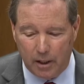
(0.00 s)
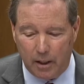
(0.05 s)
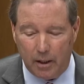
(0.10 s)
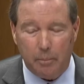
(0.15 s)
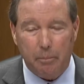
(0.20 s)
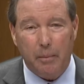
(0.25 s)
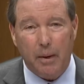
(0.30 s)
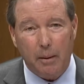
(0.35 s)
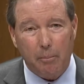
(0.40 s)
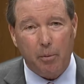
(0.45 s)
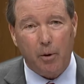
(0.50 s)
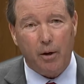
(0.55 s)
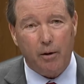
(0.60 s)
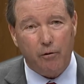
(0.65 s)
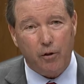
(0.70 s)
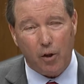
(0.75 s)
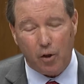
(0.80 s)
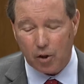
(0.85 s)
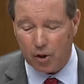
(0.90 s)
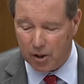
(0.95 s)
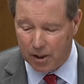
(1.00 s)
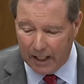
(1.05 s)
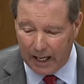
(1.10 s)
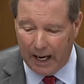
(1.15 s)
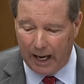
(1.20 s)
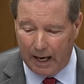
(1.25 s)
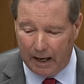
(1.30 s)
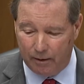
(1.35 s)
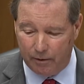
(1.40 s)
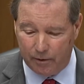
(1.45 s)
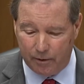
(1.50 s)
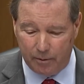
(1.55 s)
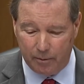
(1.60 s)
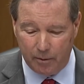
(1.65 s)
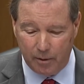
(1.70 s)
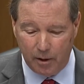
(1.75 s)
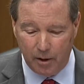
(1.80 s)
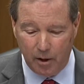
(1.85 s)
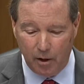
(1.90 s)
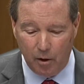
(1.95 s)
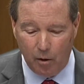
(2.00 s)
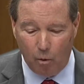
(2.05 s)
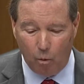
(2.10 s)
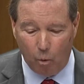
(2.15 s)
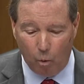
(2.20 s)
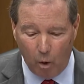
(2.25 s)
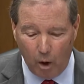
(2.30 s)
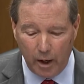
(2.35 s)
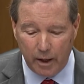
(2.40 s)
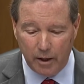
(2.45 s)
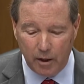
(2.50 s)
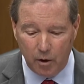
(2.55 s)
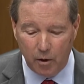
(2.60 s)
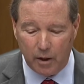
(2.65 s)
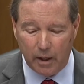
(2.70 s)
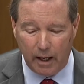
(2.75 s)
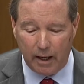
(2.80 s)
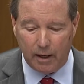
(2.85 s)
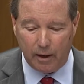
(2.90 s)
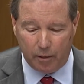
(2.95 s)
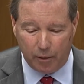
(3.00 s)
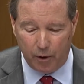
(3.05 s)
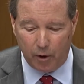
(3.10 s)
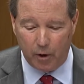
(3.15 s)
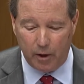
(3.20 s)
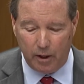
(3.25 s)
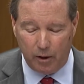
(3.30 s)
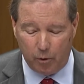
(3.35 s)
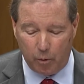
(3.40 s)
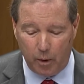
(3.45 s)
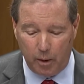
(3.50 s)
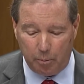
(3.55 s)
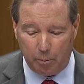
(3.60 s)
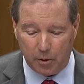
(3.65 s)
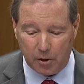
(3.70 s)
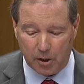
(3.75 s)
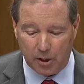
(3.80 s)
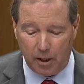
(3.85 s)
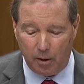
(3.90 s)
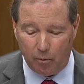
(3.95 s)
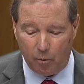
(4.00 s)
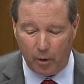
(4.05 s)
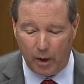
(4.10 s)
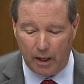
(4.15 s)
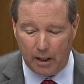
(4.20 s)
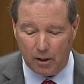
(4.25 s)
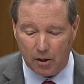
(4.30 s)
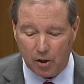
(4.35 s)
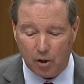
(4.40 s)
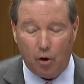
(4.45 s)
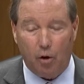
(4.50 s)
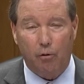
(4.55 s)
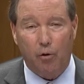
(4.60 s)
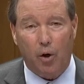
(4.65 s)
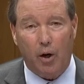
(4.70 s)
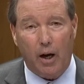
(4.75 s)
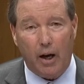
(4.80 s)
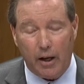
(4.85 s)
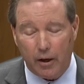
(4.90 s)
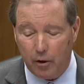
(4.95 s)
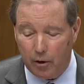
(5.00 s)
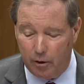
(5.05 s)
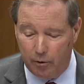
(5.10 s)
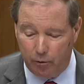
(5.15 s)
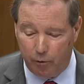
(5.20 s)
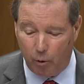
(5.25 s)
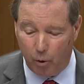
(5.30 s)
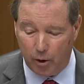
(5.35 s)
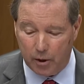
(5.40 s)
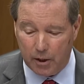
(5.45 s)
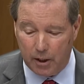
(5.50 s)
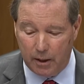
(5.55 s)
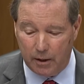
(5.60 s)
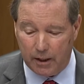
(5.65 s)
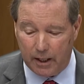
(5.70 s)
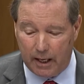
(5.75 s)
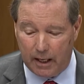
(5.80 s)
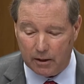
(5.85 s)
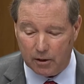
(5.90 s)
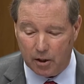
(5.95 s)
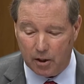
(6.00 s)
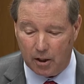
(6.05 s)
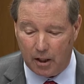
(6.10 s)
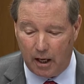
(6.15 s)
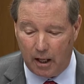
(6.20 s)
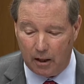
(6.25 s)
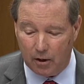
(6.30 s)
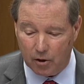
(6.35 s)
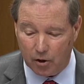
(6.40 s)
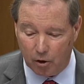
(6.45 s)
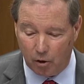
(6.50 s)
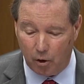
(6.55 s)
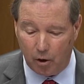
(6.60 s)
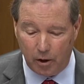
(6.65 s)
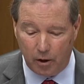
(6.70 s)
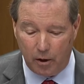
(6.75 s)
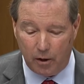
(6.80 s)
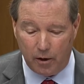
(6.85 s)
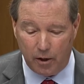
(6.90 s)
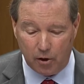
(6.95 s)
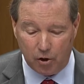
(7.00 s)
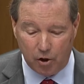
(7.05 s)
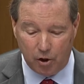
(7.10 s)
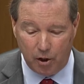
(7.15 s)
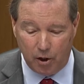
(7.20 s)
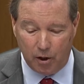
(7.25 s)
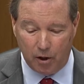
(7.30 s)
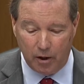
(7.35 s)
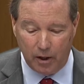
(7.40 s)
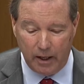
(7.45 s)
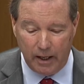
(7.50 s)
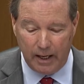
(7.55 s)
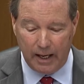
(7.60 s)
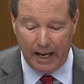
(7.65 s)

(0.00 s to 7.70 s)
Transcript: that a member of your staff, one who got a 33% raise to over $114,000 earlier this year,